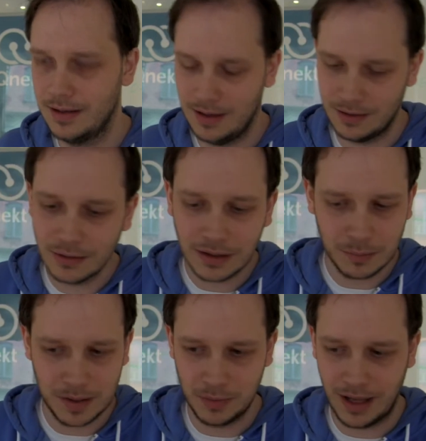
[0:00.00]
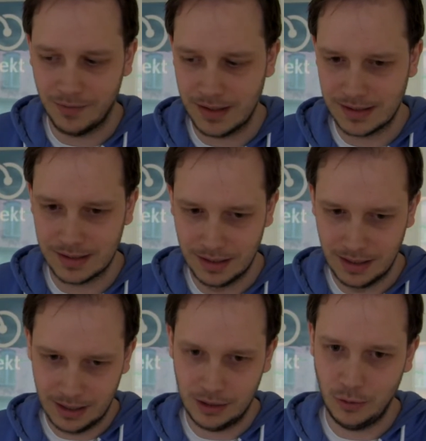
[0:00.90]
Uh, I don't think people have this
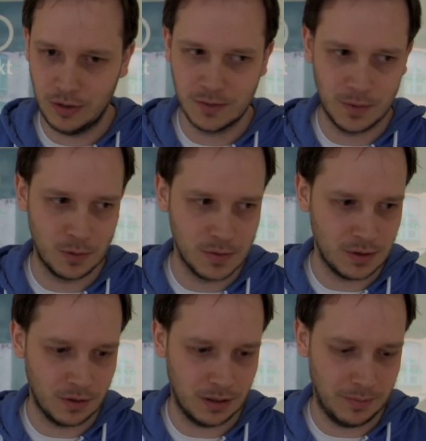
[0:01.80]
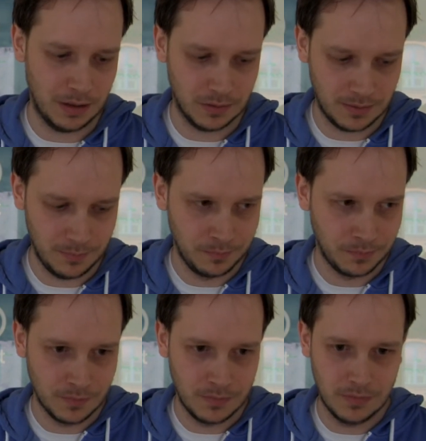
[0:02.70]
clue because we're always talking about
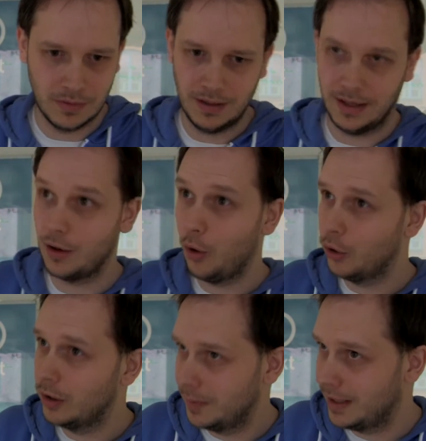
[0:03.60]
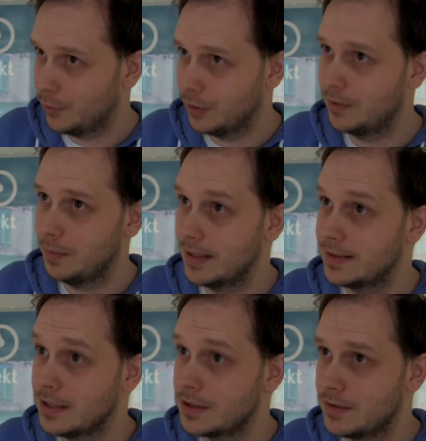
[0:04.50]
like oil being one of the
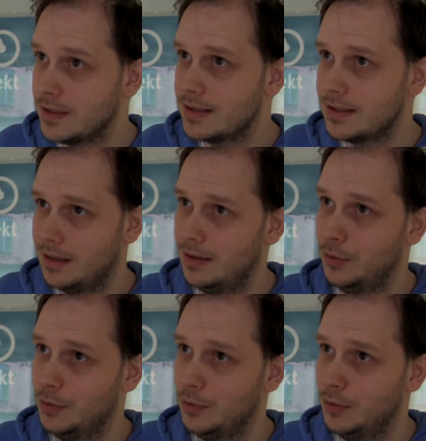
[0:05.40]
biggest industries. Yeah.